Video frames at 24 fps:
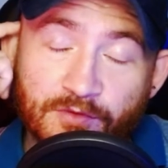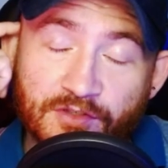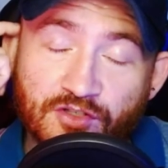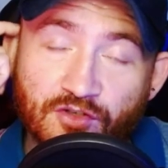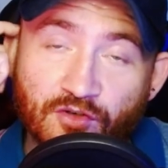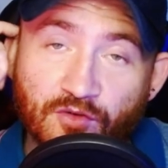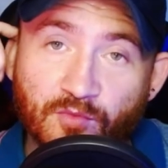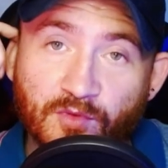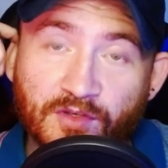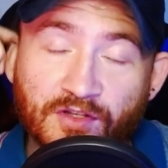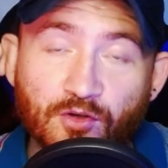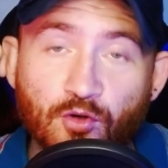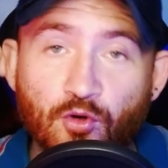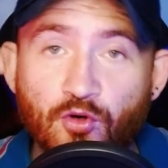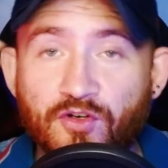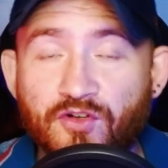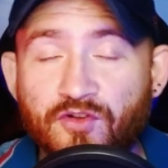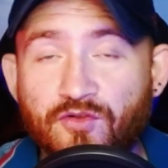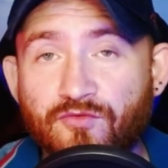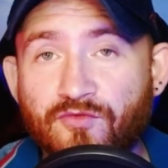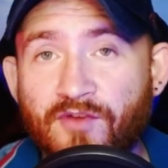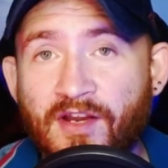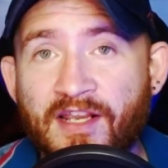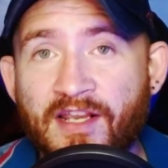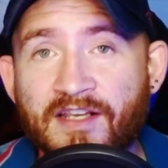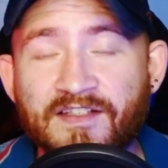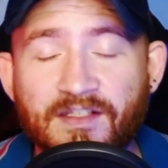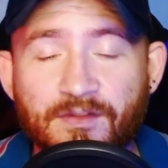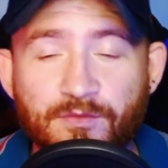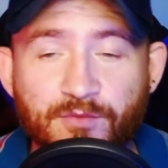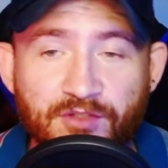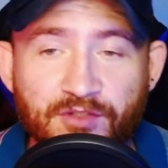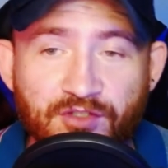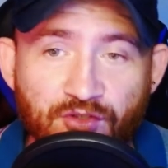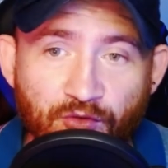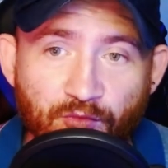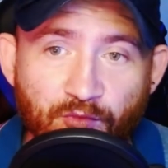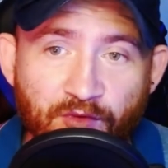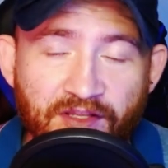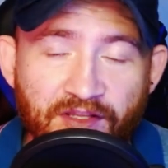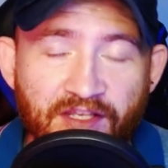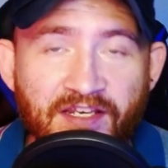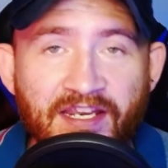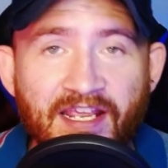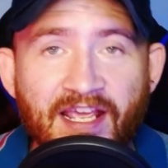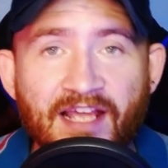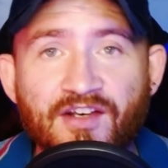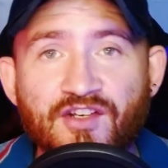we should with Lord of the Rings, as we should with
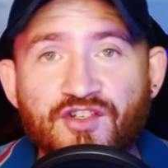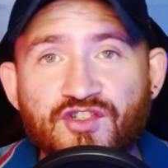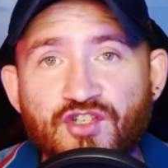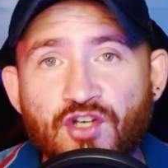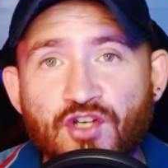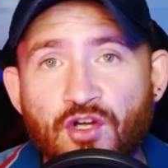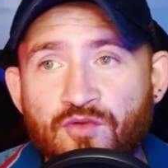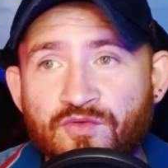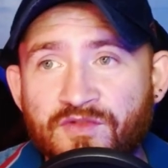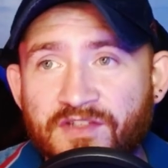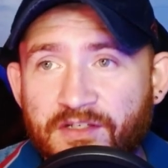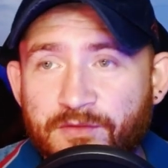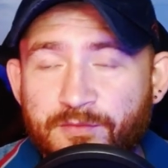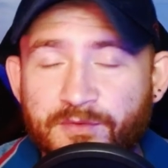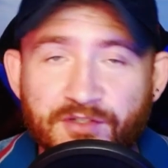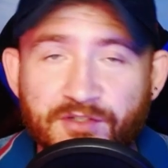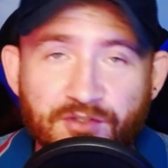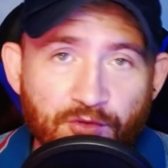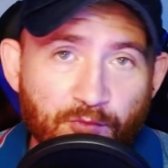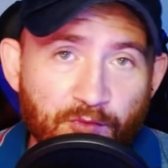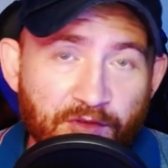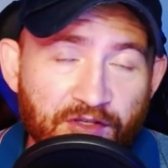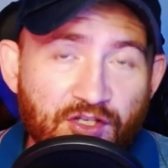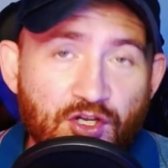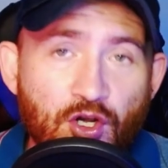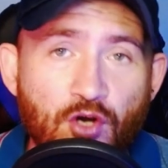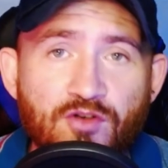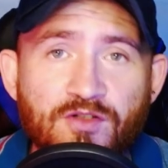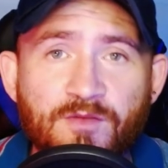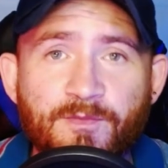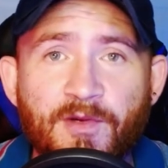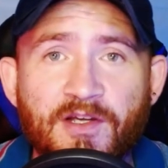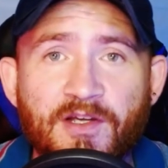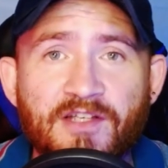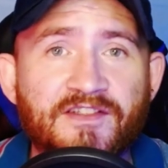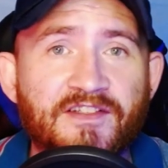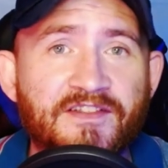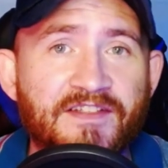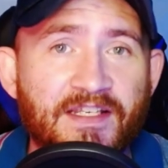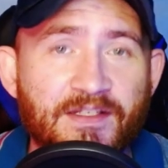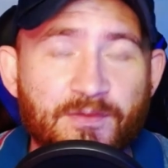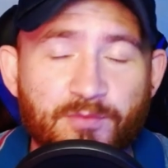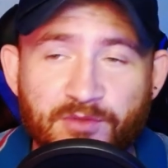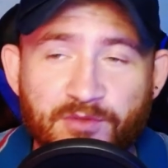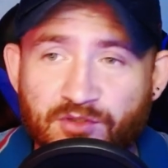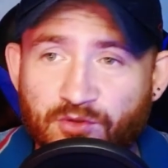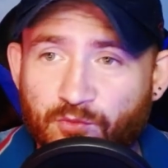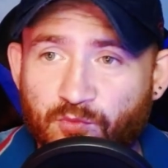Indiana Jones, as we should with Ghostbusters,
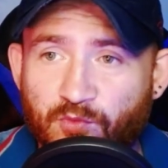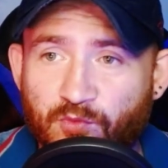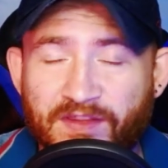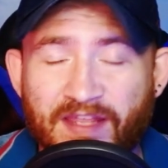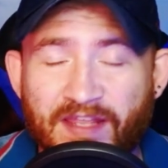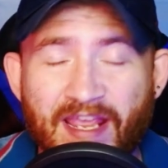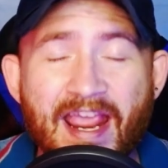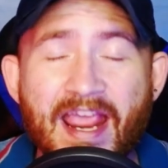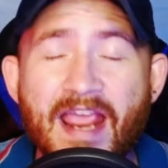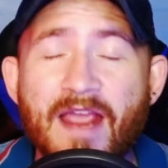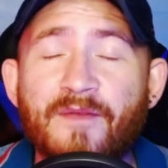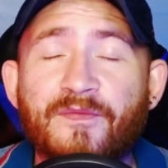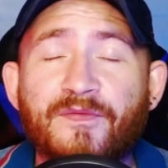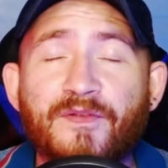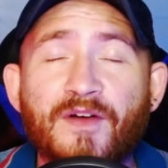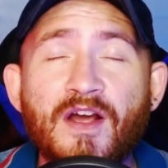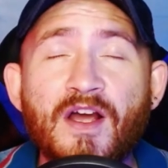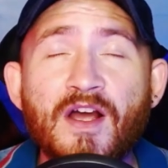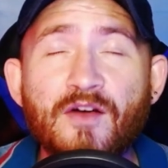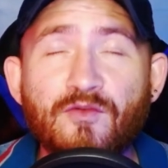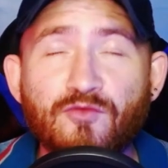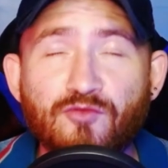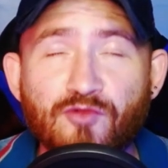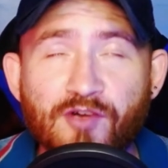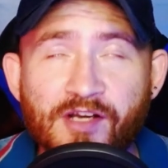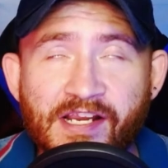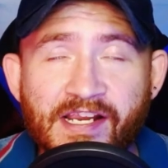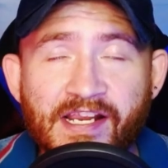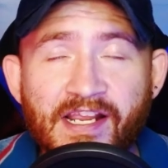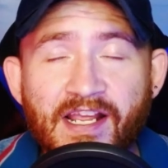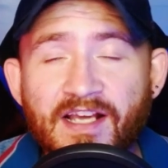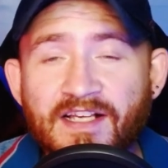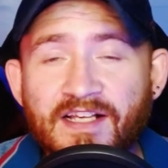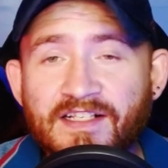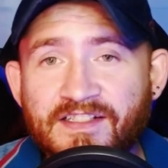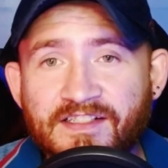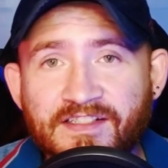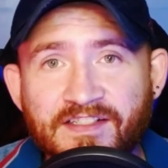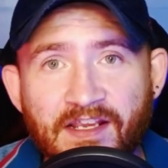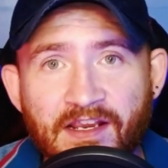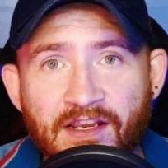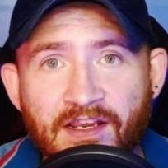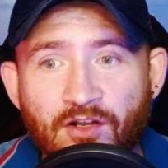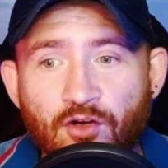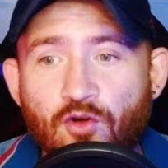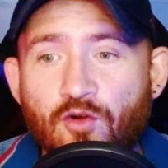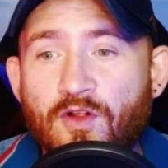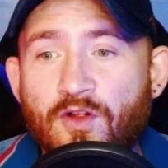as we should with every
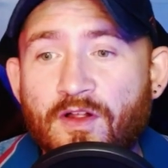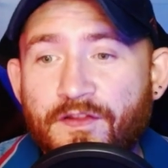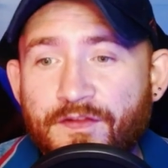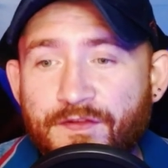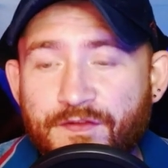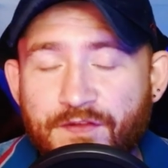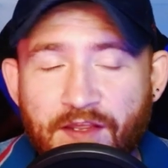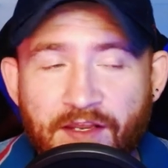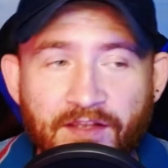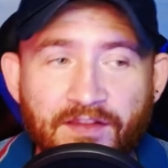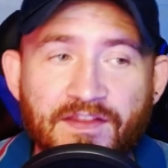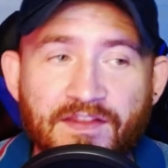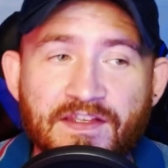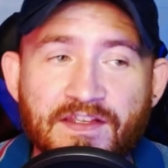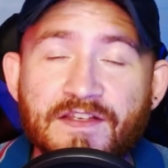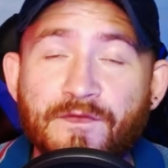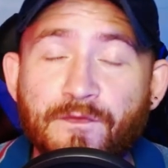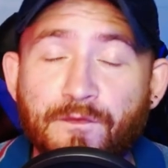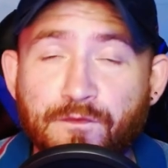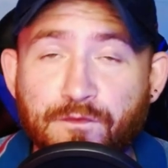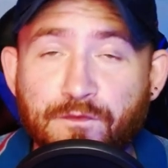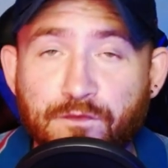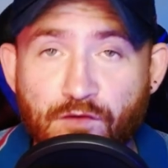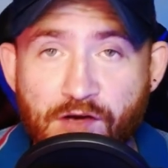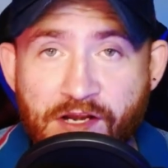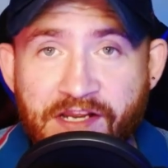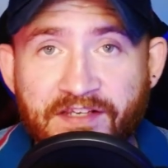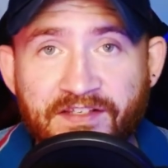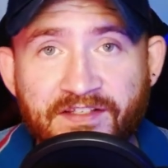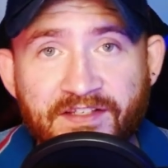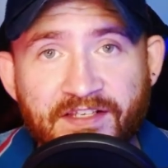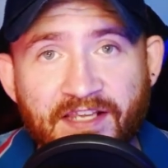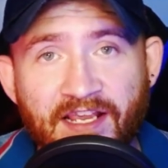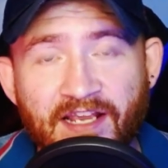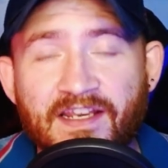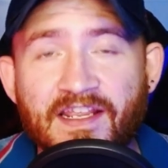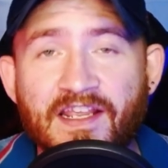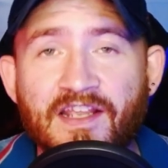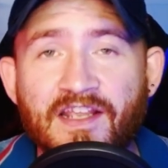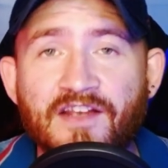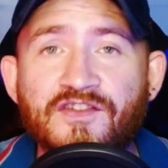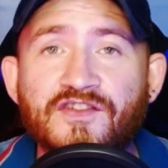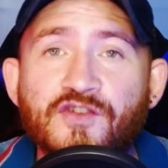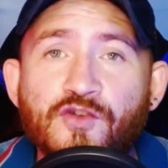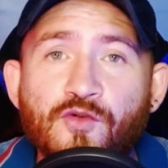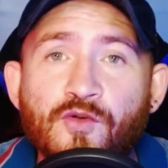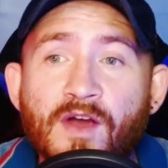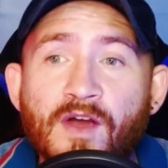single thing these freaks get
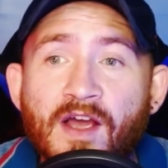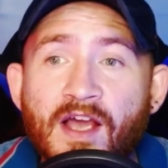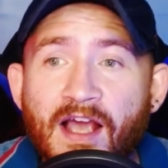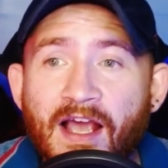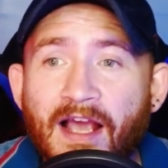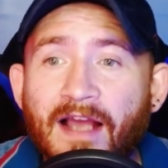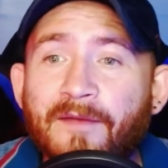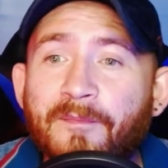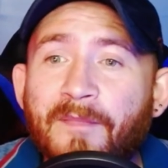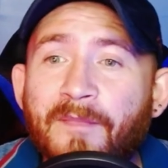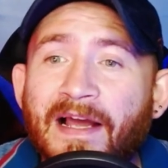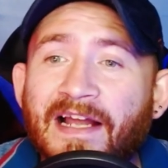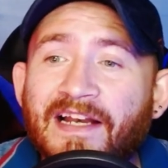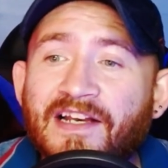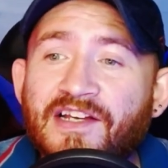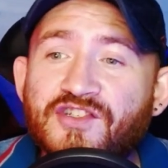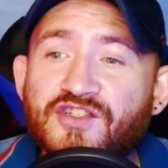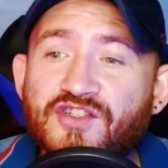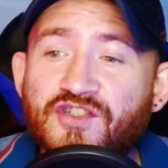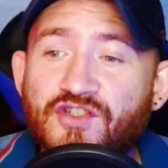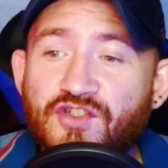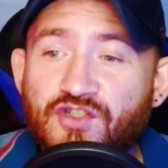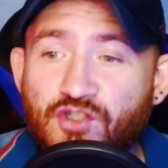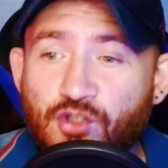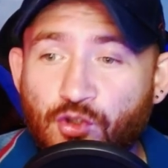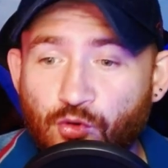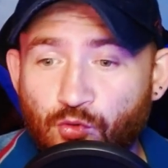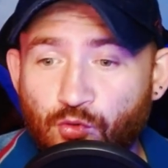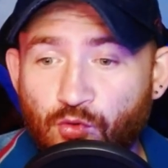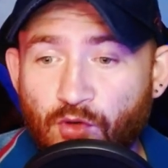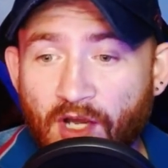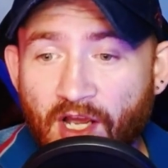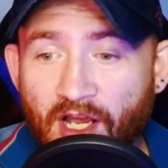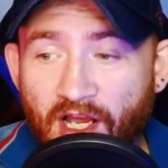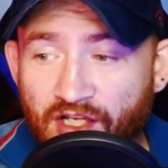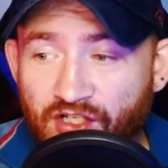into and manage to